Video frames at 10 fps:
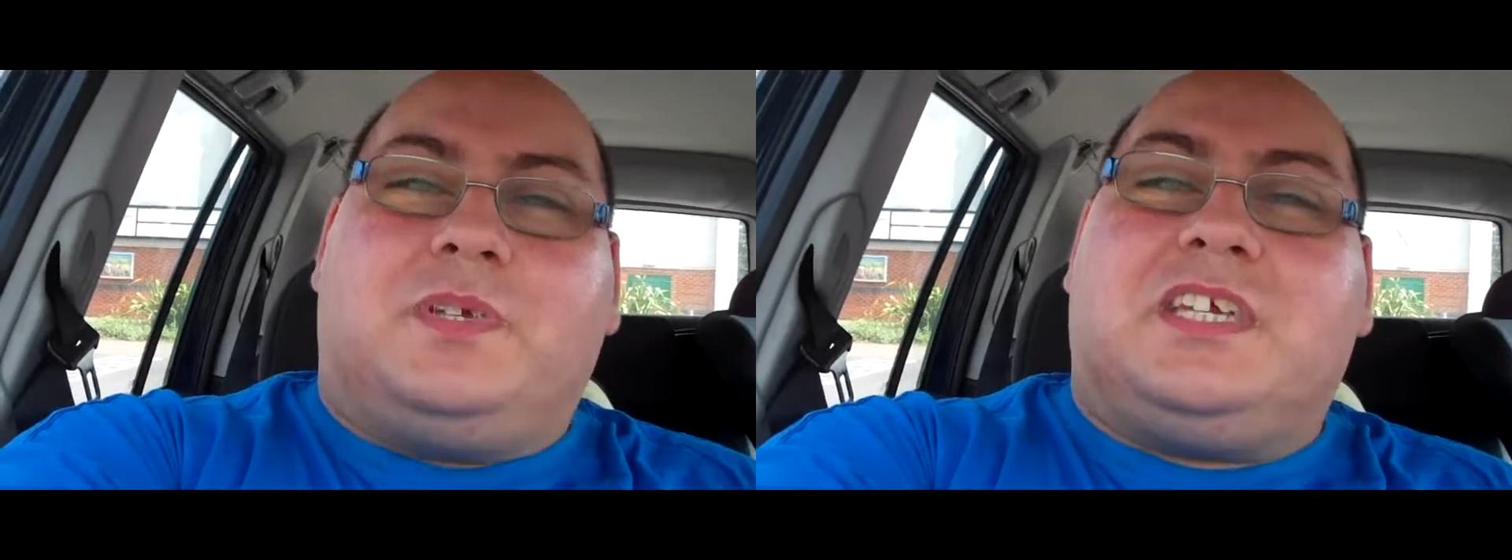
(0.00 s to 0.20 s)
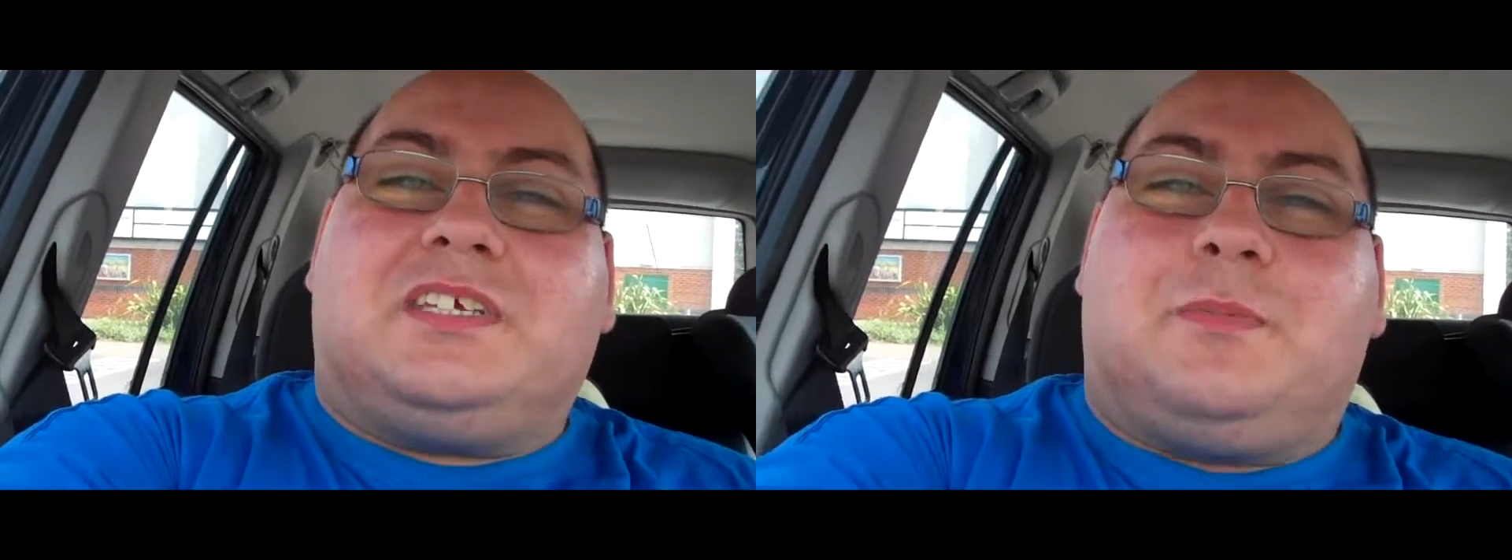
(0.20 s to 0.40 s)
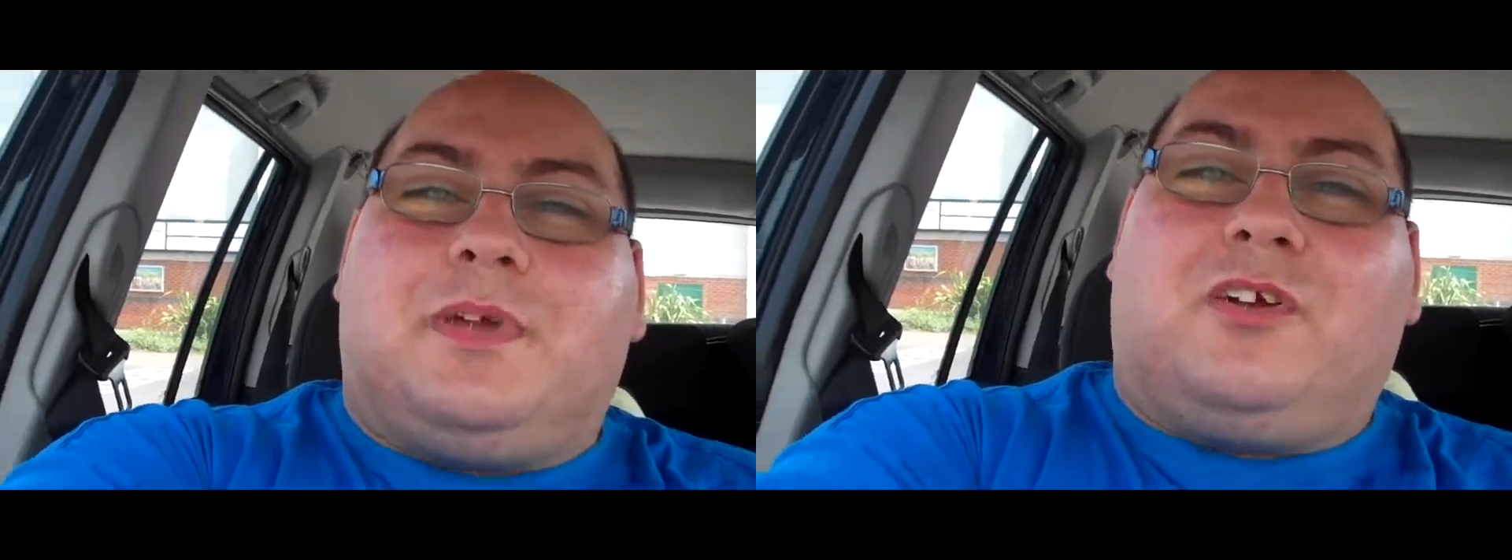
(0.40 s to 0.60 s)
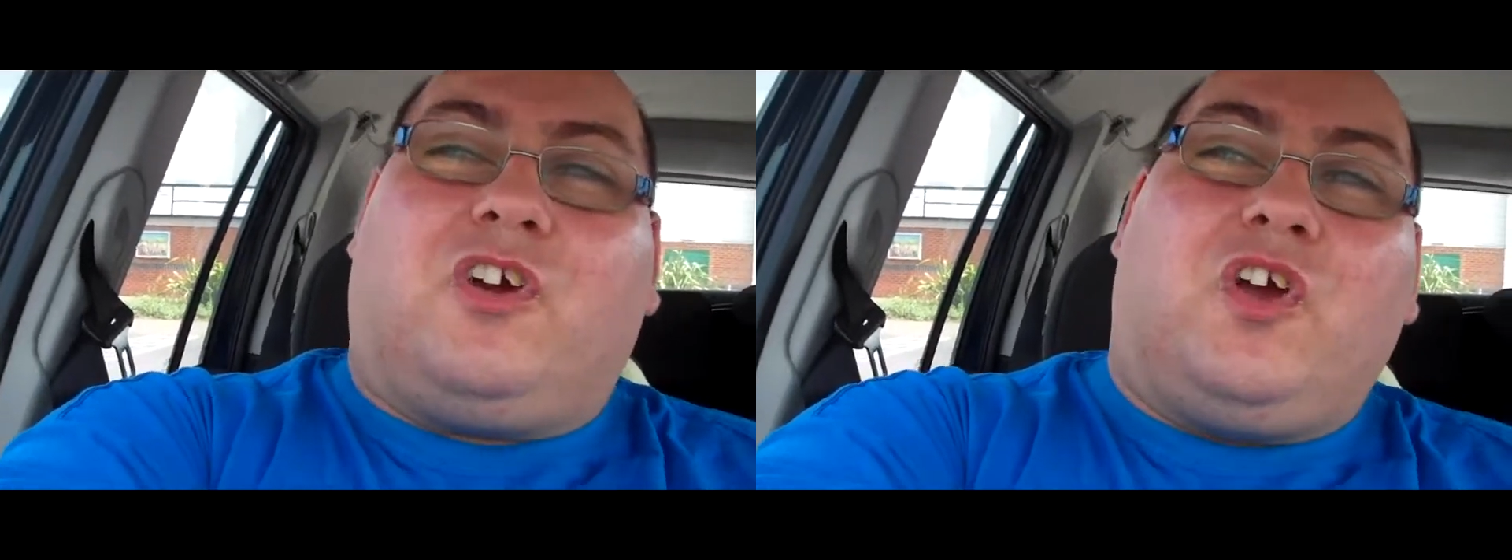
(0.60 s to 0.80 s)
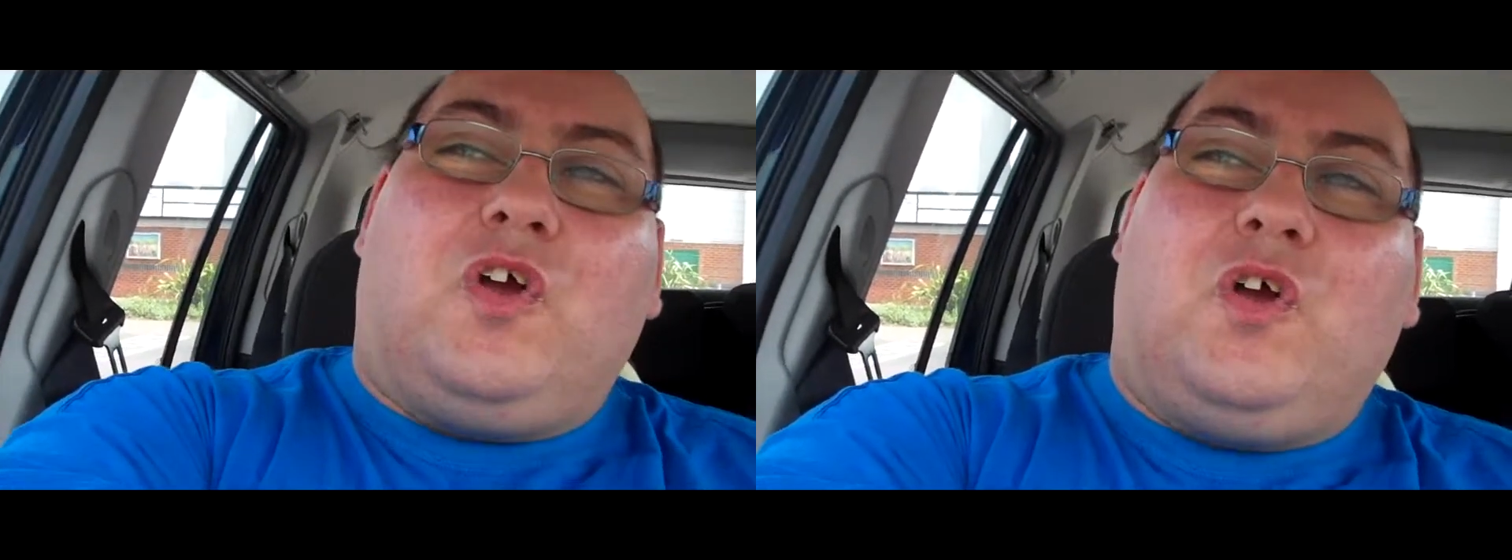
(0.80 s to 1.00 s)
promises to be a
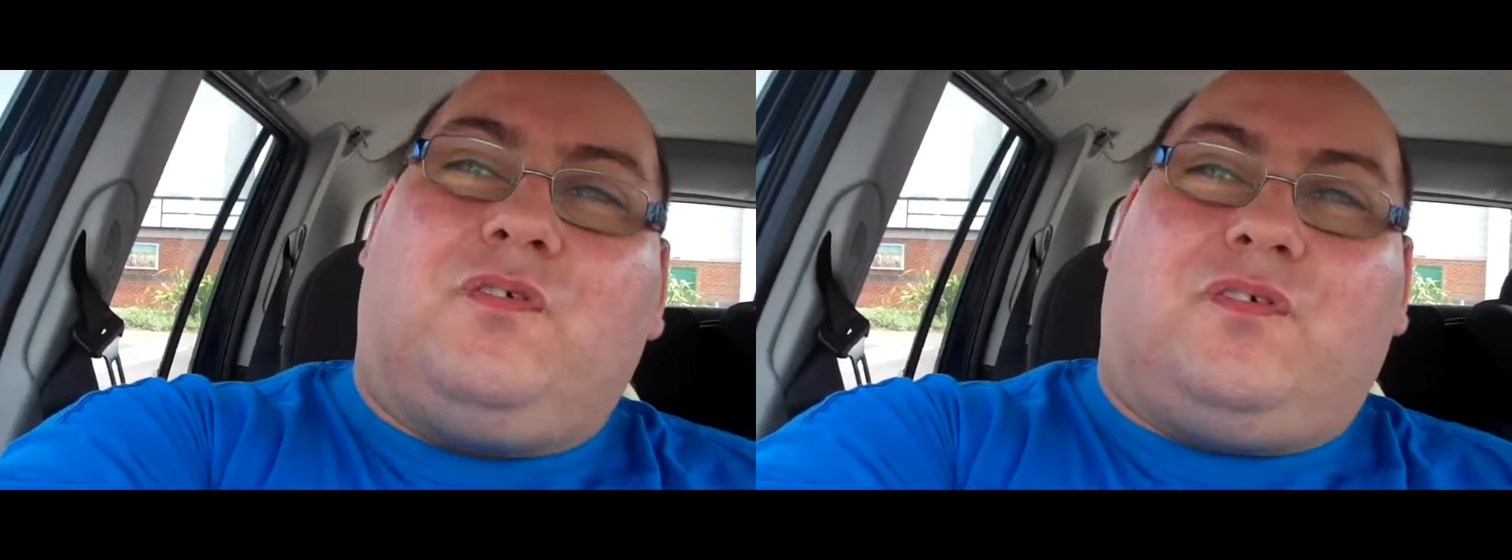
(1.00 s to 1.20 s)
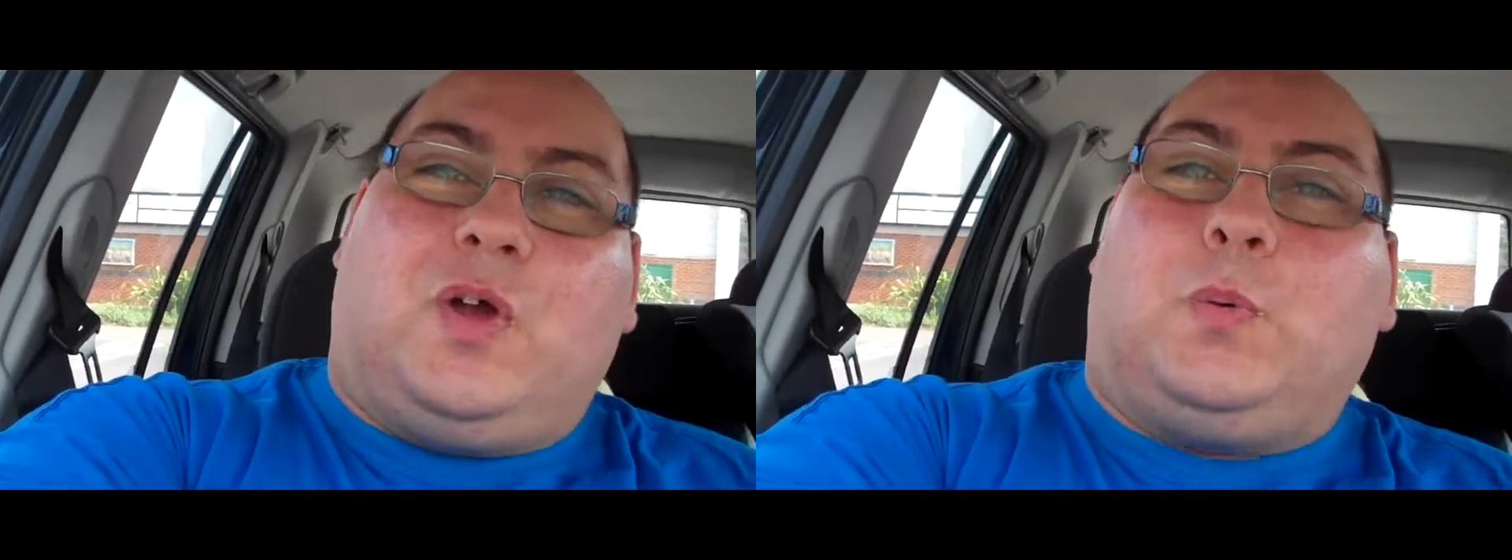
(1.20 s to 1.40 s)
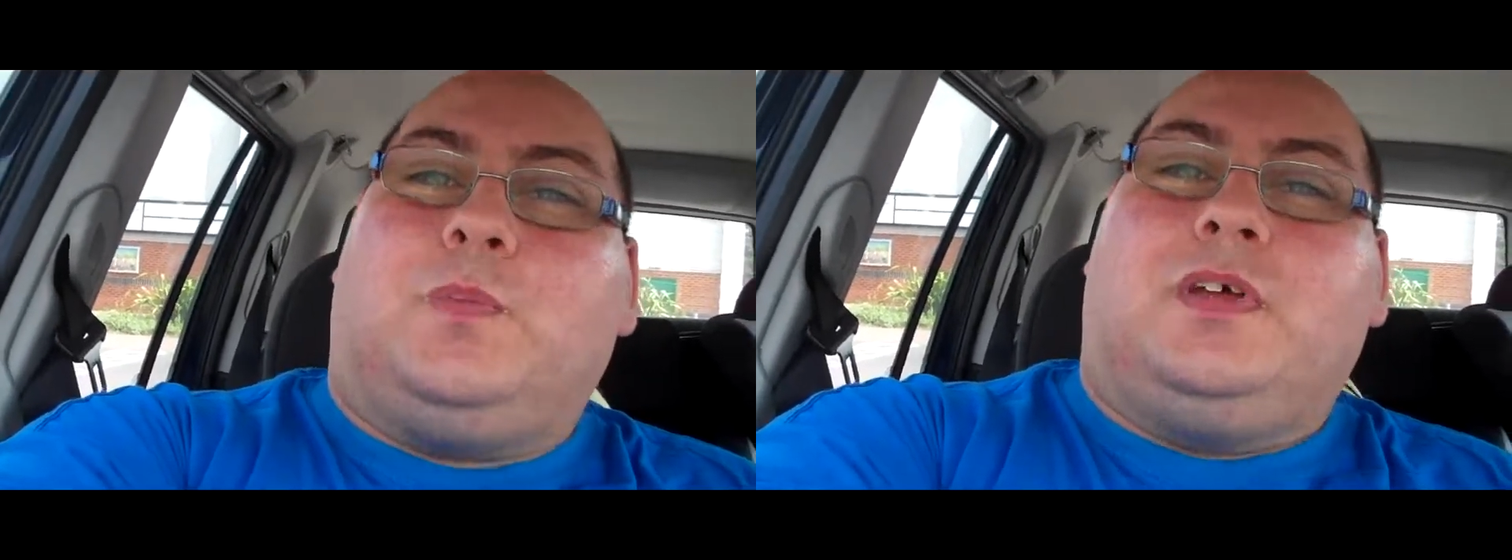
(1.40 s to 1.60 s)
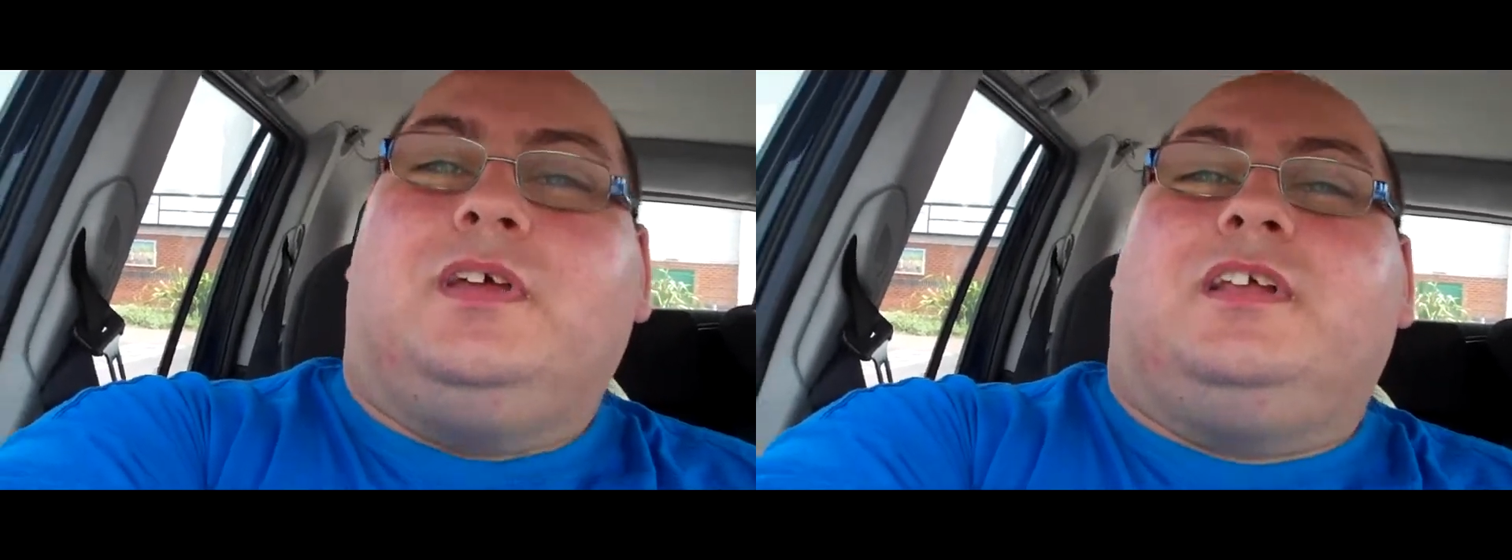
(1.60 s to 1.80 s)
good film.